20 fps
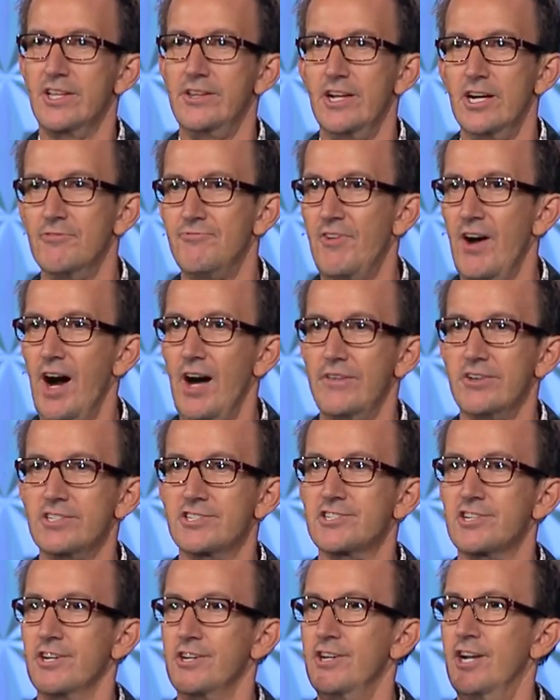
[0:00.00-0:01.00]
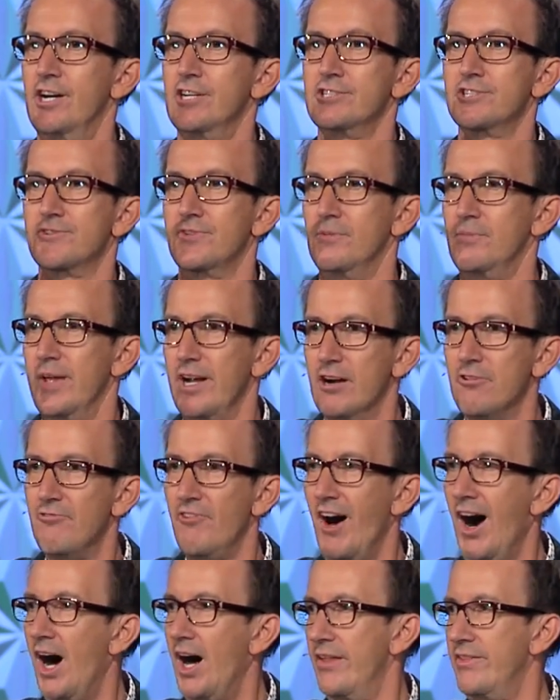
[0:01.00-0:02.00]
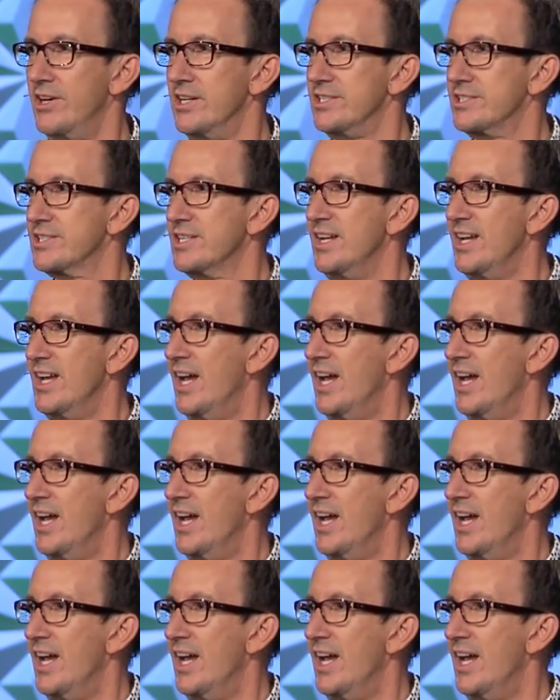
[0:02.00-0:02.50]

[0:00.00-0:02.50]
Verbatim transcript: and their fathers took notes from their fathers.